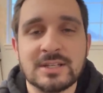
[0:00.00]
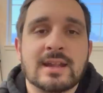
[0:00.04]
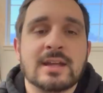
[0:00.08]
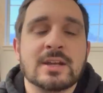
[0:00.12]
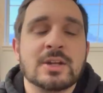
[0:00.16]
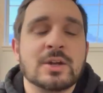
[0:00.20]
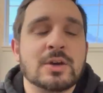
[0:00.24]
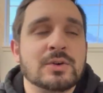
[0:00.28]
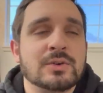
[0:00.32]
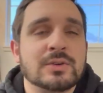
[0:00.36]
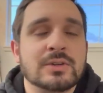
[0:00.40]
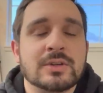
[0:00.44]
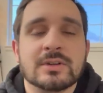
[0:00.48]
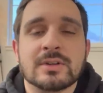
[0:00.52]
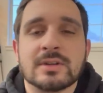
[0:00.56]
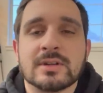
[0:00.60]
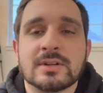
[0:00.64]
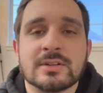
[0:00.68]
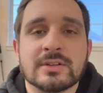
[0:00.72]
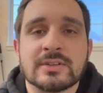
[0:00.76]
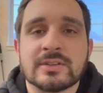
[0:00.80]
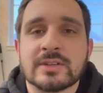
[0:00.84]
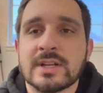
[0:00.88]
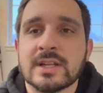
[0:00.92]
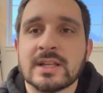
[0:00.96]
I know you're
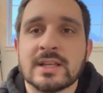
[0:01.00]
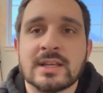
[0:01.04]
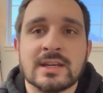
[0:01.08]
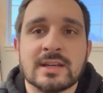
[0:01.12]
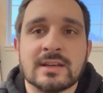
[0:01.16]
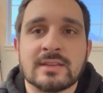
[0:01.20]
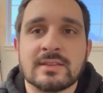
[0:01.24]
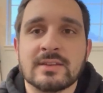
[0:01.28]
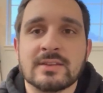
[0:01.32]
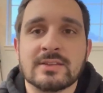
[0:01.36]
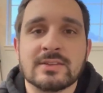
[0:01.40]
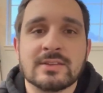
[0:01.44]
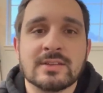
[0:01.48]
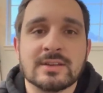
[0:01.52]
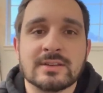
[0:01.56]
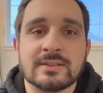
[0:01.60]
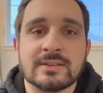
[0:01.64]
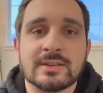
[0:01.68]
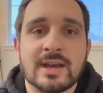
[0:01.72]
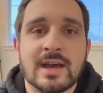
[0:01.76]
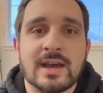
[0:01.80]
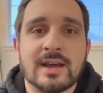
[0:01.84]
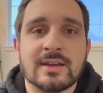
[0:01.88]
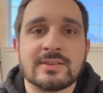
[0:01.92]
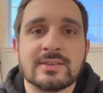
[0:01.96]
just gonna kick this thing's
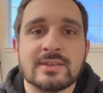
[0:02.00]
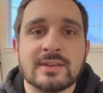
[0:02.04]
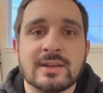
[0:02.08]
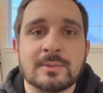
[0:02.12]
ass.